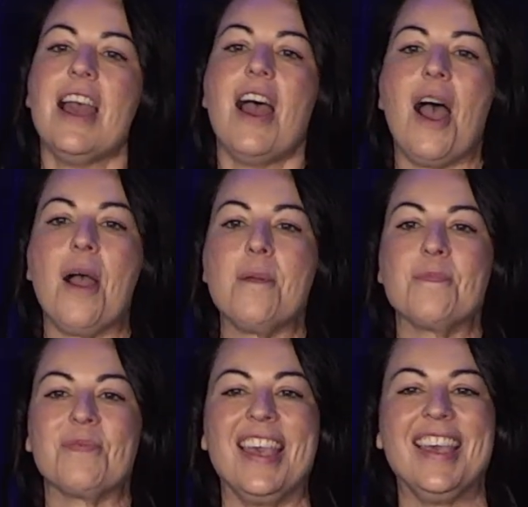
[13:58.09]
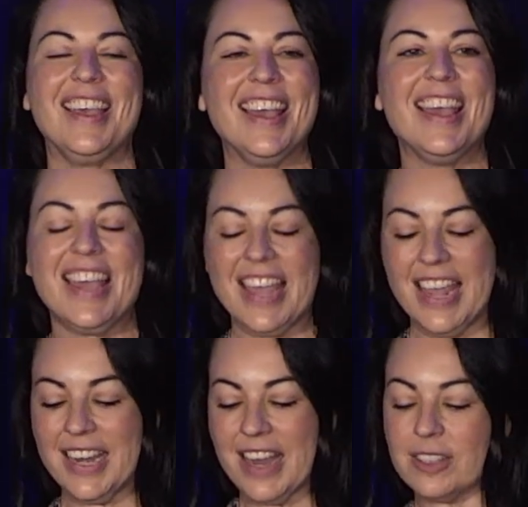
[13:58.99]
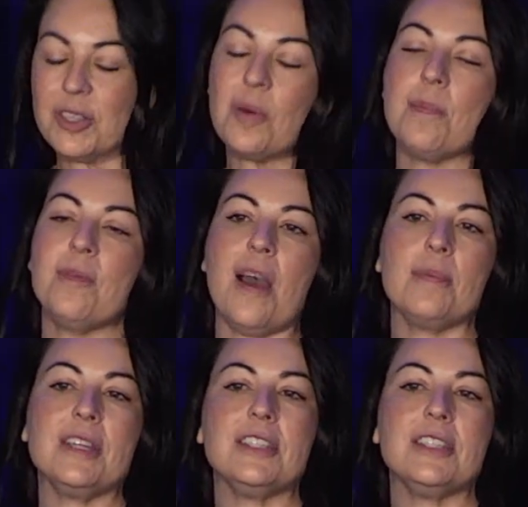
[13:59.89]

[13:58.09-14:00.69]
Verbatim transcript: So I'm a family